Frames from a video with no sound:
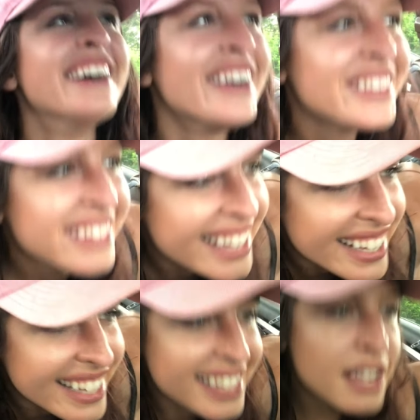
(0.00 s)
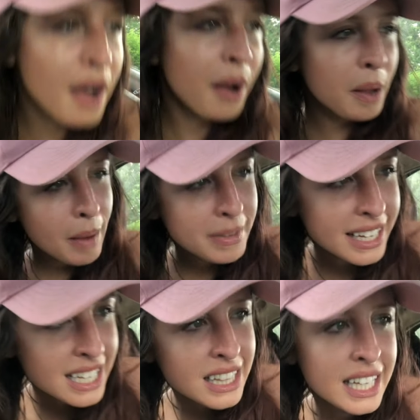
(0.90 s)
Okay. Um, I'm
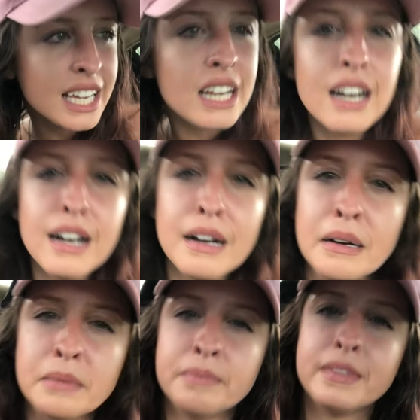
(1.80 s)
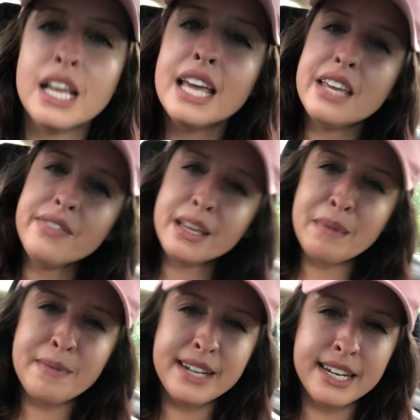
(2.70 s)
getting like um, even like
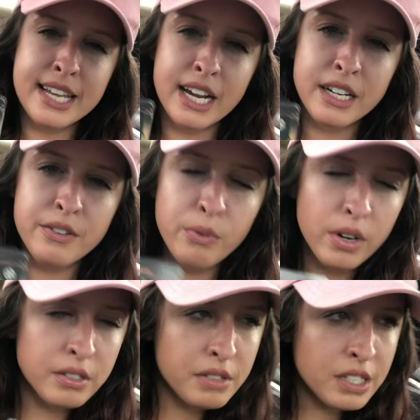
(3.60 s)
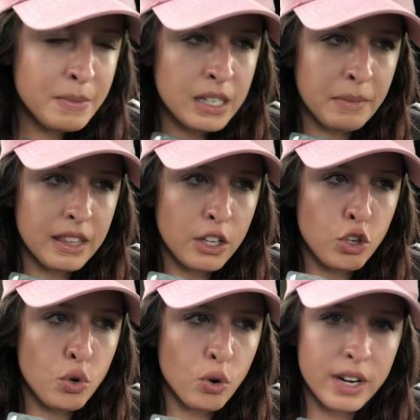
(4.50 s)
maybe detective work. So this could be something that
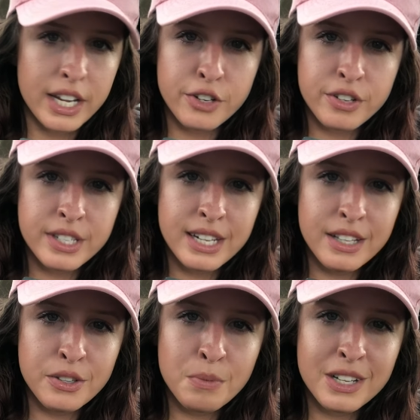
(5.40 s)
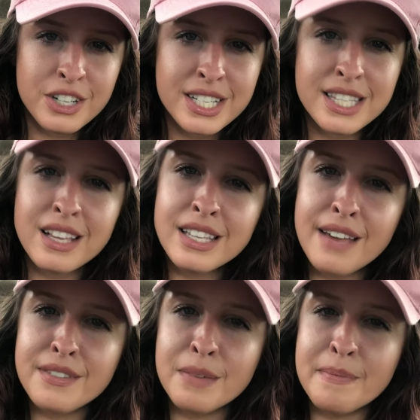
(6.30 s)
you're interested in too because she does
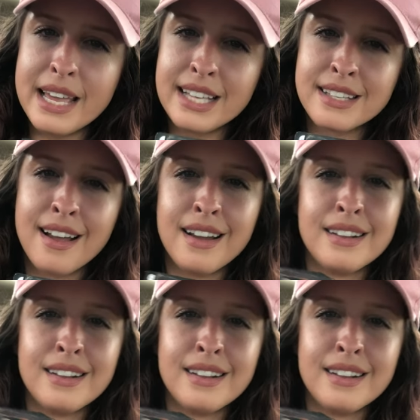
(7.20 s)
have the mask on.